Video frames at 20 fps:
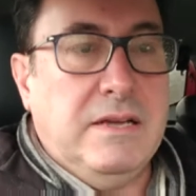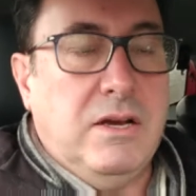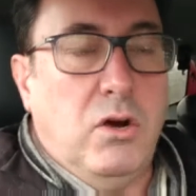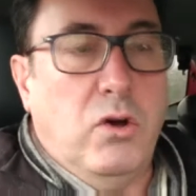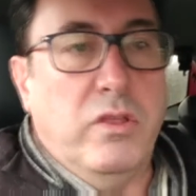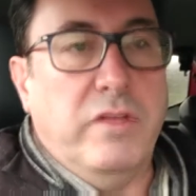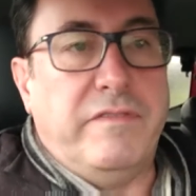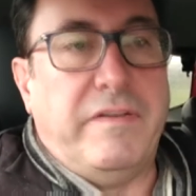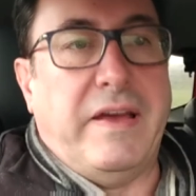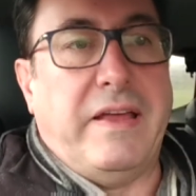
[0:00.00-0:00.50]

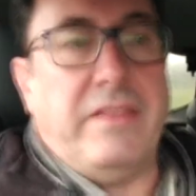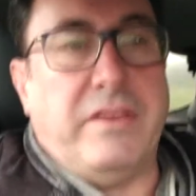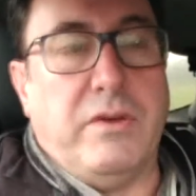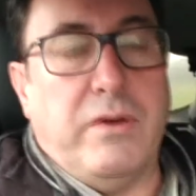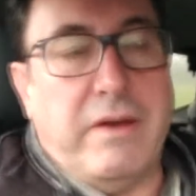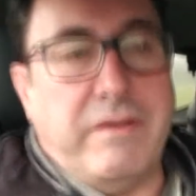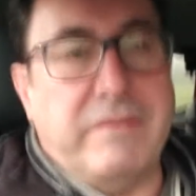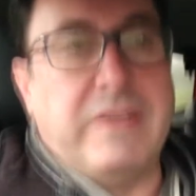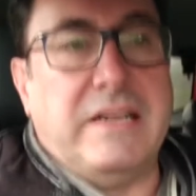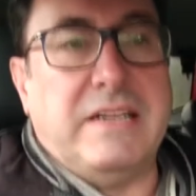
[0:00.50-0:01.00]
or the fact that
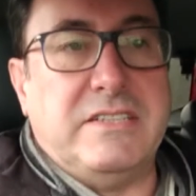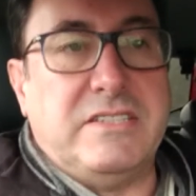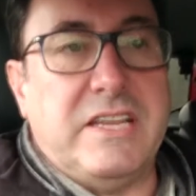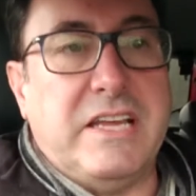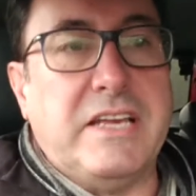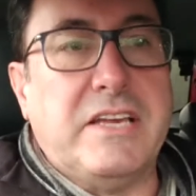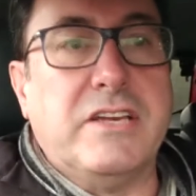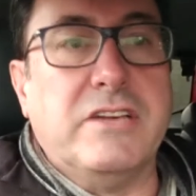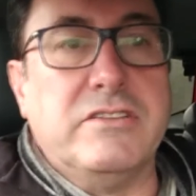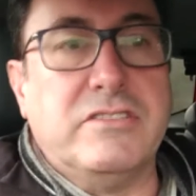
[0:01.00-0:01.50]
you haven't had a
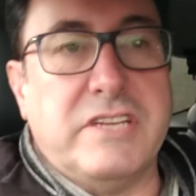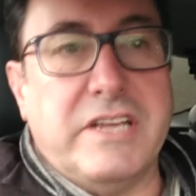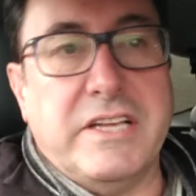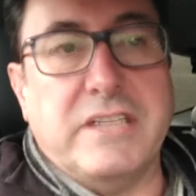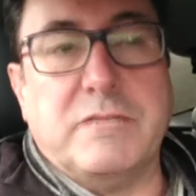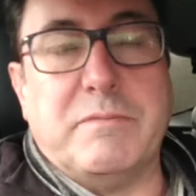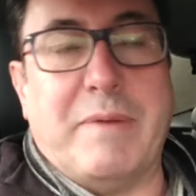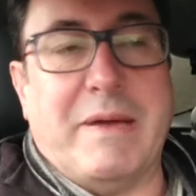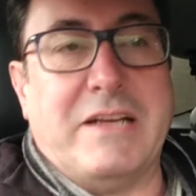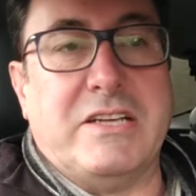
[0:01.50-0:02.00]
CQC
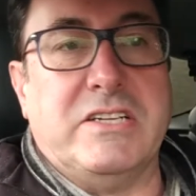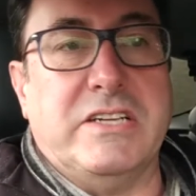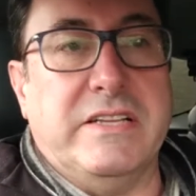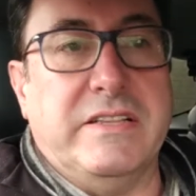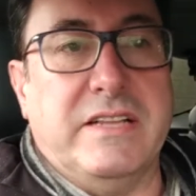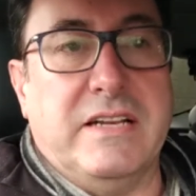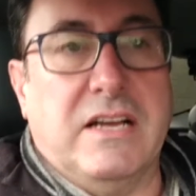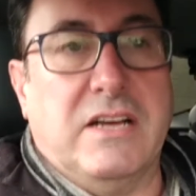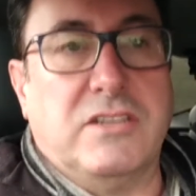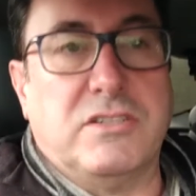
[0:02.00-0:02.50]
inspection
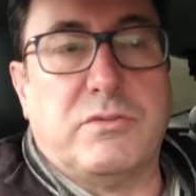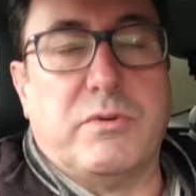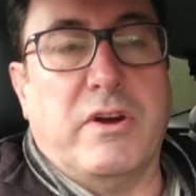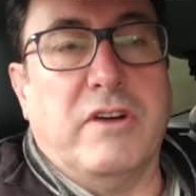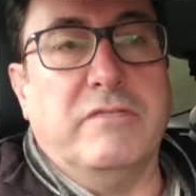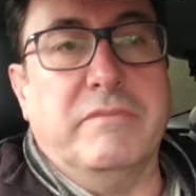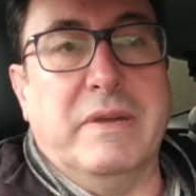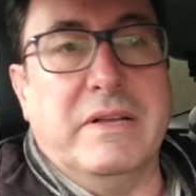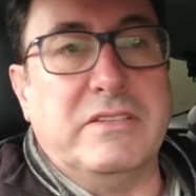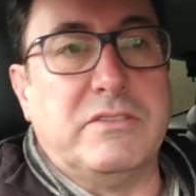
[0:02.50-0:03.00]
in the last
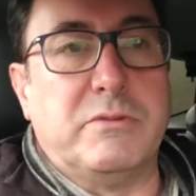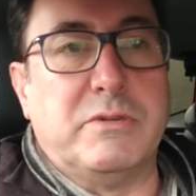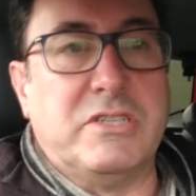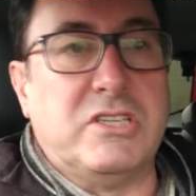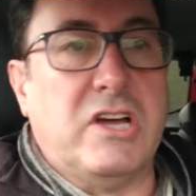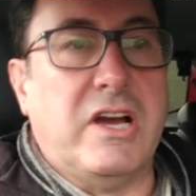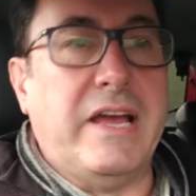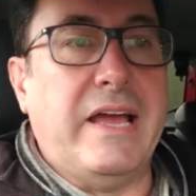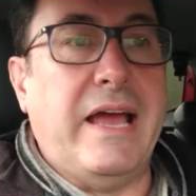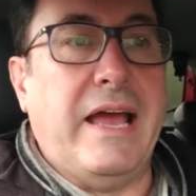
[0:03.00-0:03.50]
12 months,
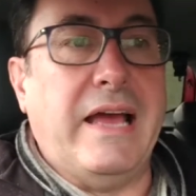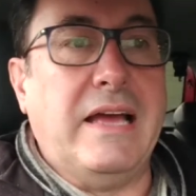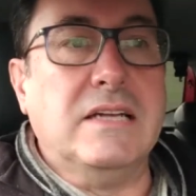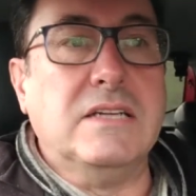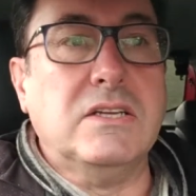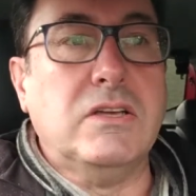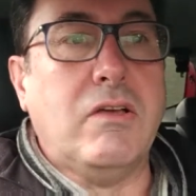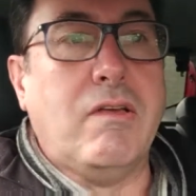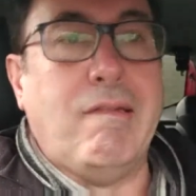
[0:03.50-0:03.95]
which I had.